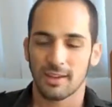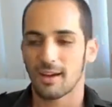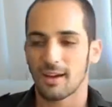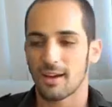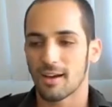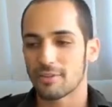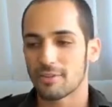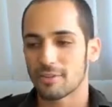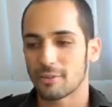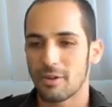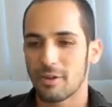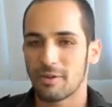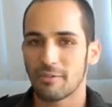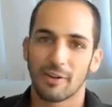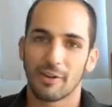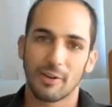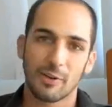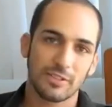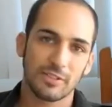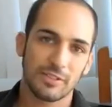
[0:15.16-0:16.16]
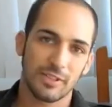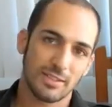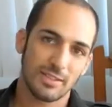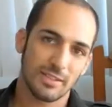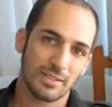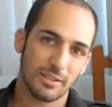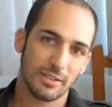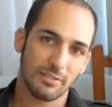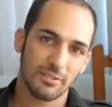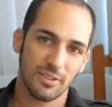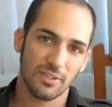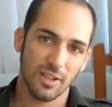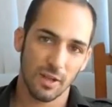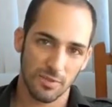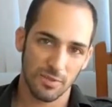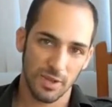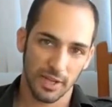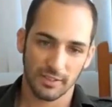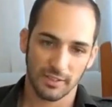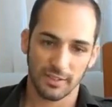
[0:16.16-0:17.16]
This can be a very sensitive
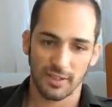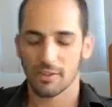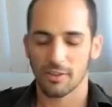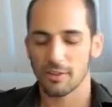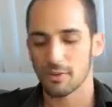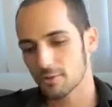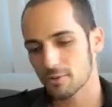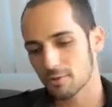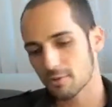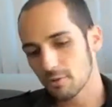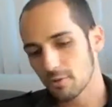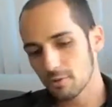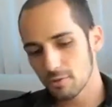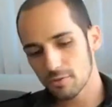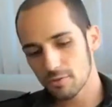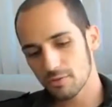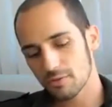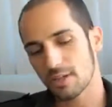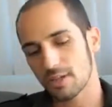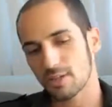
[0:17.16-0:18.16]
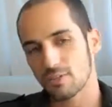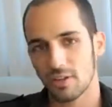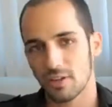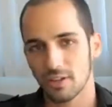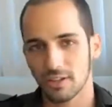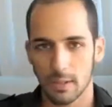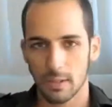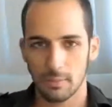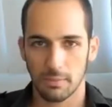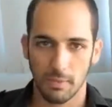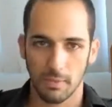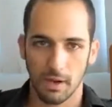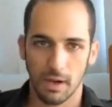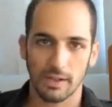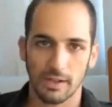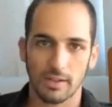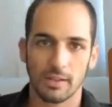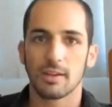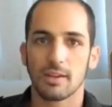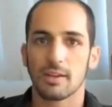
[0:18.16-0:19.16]
subject. Now, there are two things you got to keep in
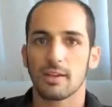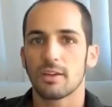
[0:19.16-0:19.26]
mind.